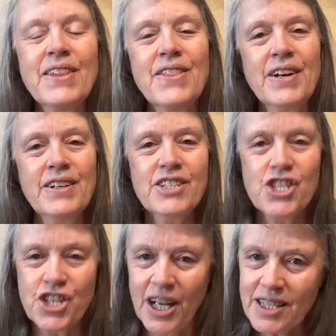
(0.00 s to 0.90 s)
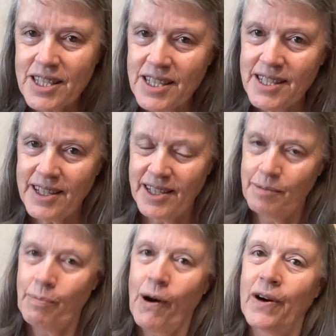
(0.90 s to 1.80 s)
They're just
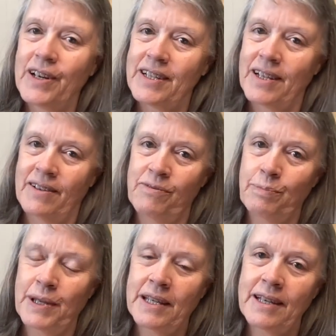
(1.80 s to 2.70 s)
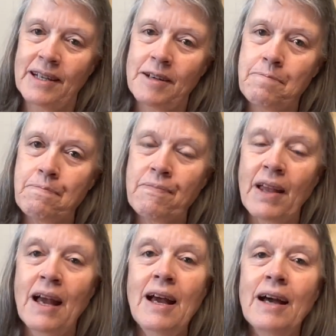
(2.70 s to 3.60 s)
part of being.
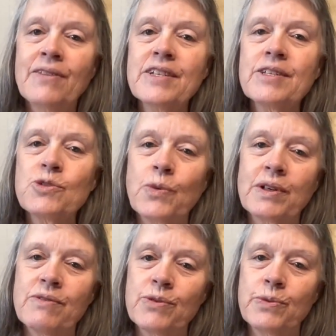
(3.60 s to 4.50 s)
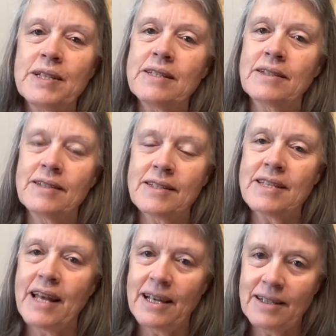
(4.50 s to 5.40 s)
And this is one of the reasons
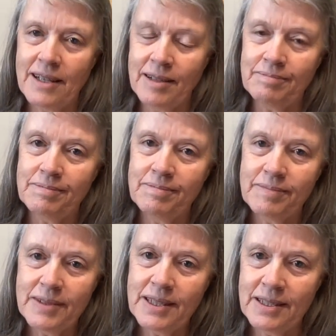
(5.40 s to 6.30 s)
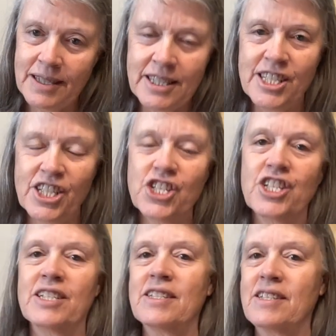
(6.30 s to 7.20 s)
that um, in
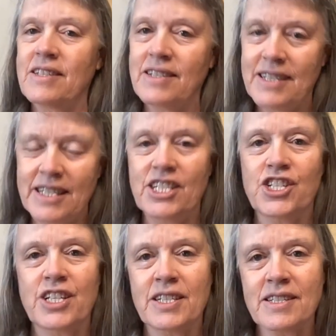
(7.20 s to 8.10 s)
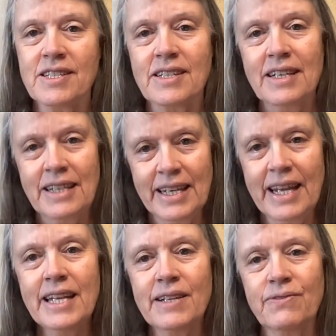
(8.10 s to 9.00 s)
indigenous teachings,
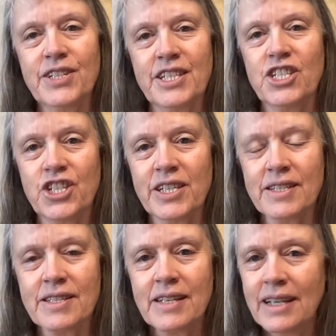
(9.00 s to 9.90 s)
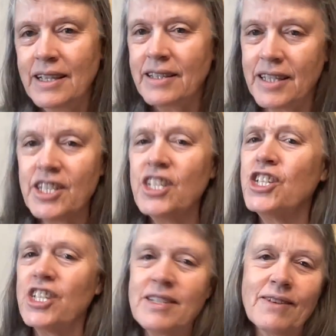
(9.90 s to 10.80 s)
native teachings, the
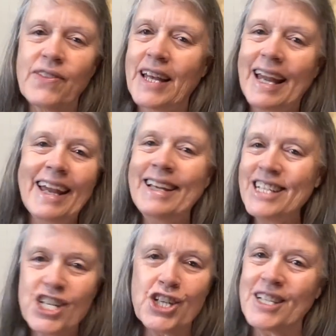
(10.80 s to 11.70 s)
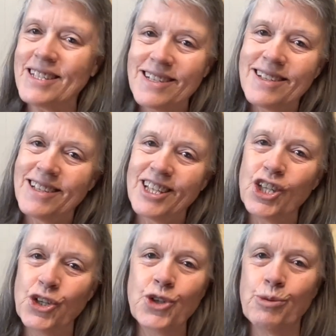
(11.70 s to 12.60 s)
teachings of the ancient
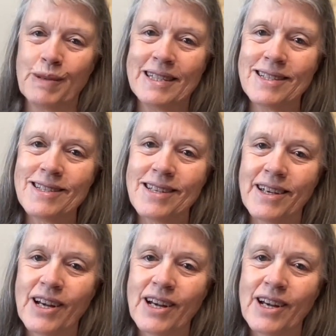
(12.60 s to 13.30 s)
humans